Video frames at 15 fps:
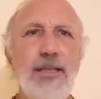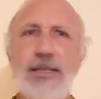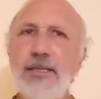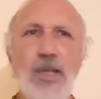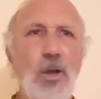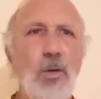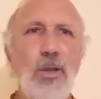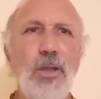It's
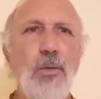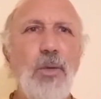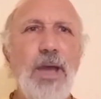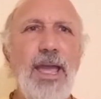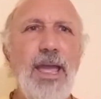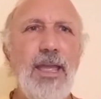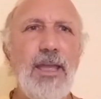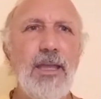the only
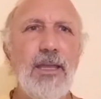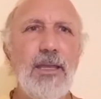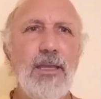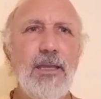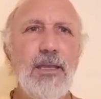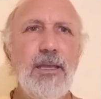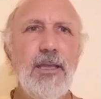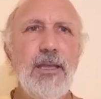way.
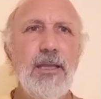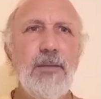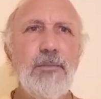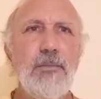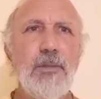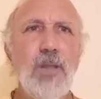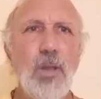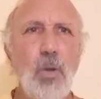
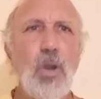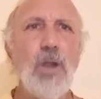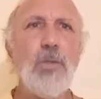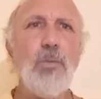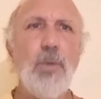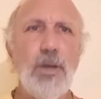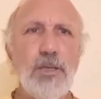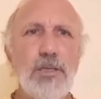The
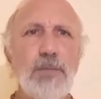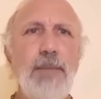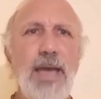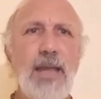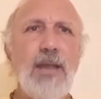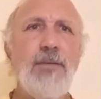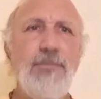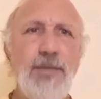Lord was
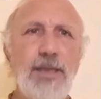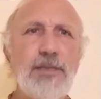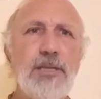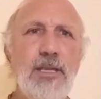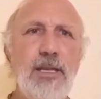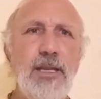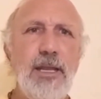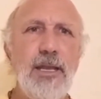
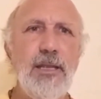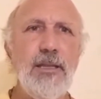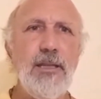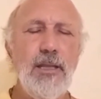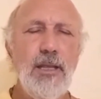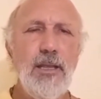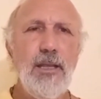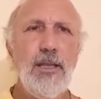manifesting it
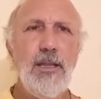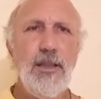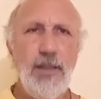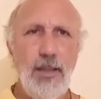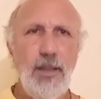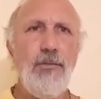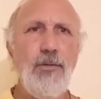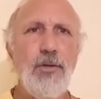
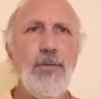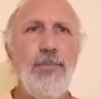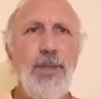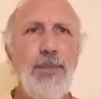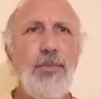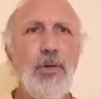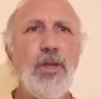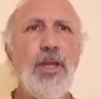for
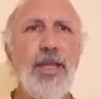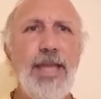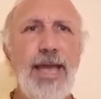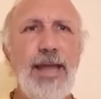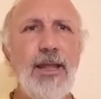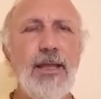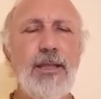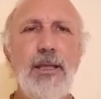people could
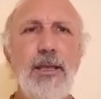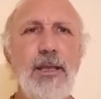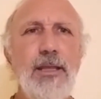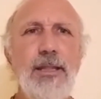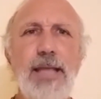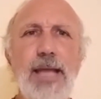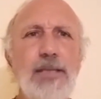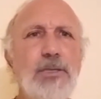get
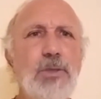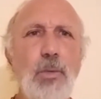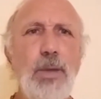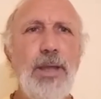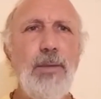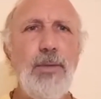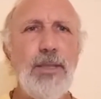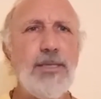it. That's the
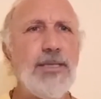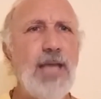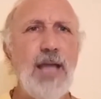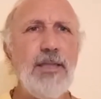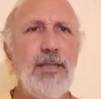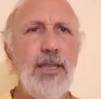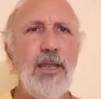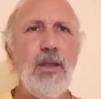way it's
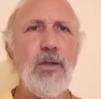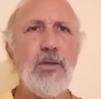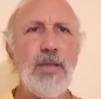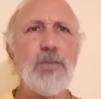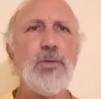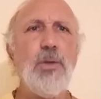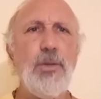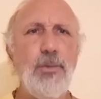gotten here.
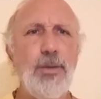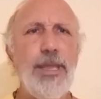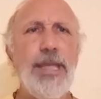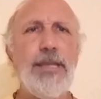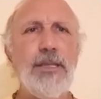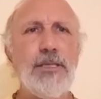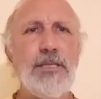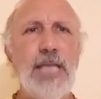That's why we
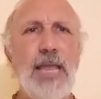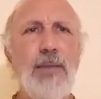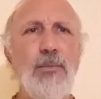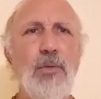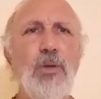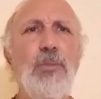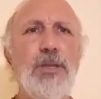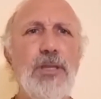get in the
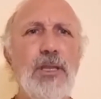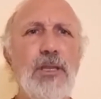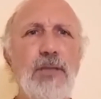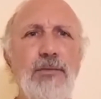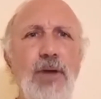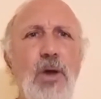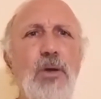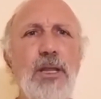same room with the
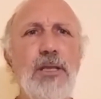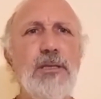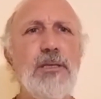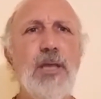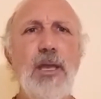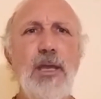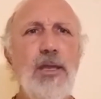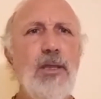
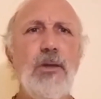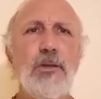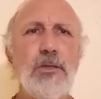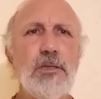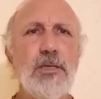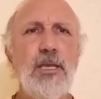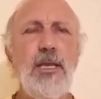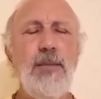devotees. You'll
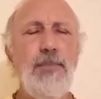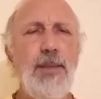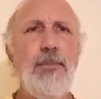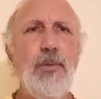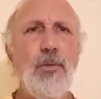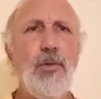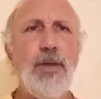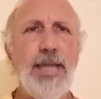see
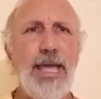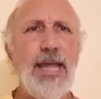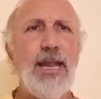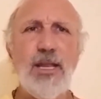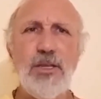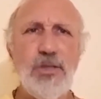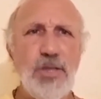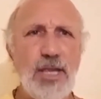people will get
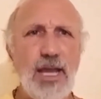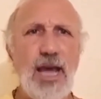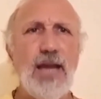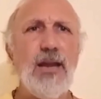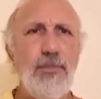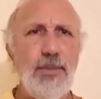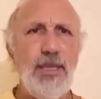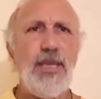it because you got
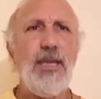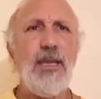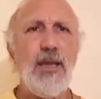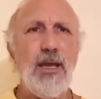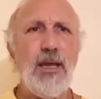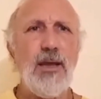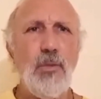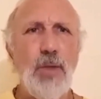to be
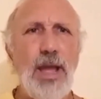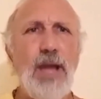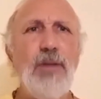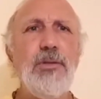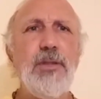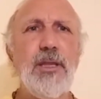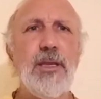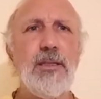
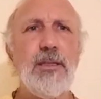around it.